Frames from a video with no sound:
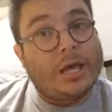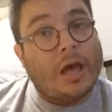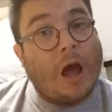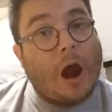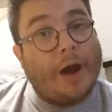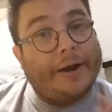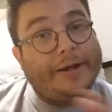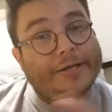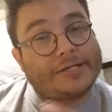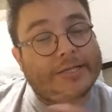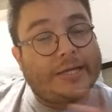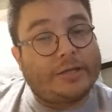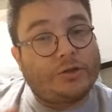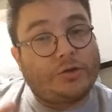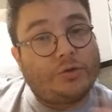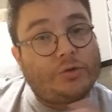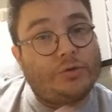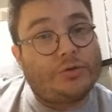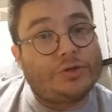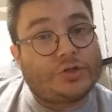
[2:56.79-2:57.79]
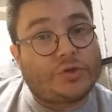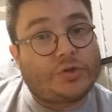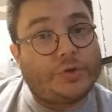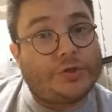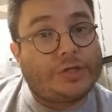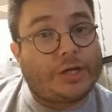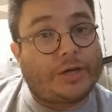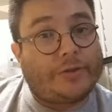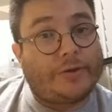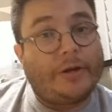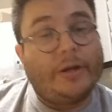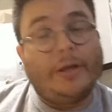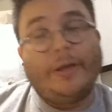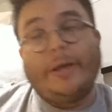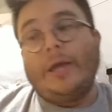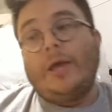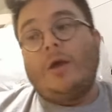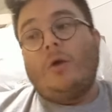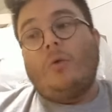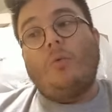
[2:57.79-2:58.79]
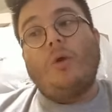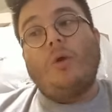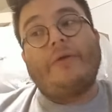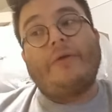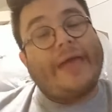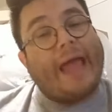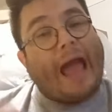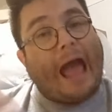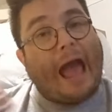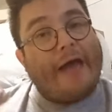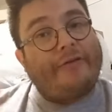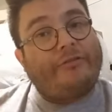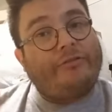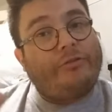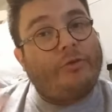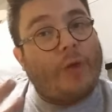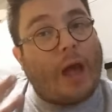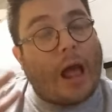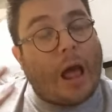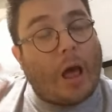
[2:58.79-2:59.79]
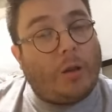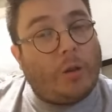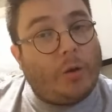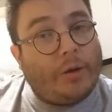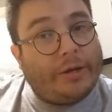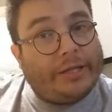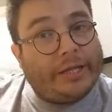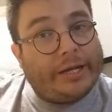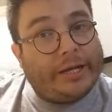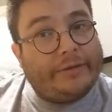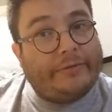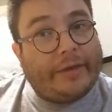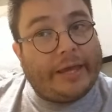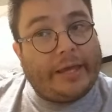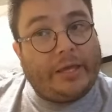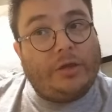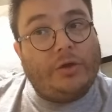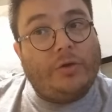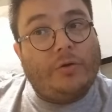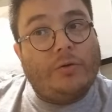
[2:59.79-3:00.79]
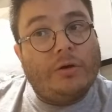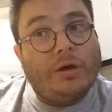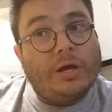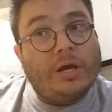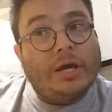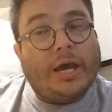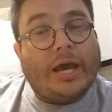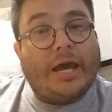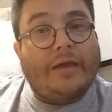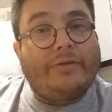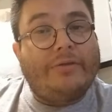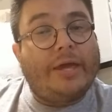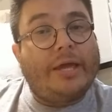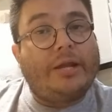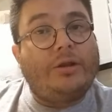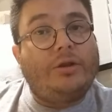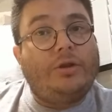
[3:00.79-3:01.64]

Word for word: Artists tend to do this to each other, where they ask you how long did it take you, and then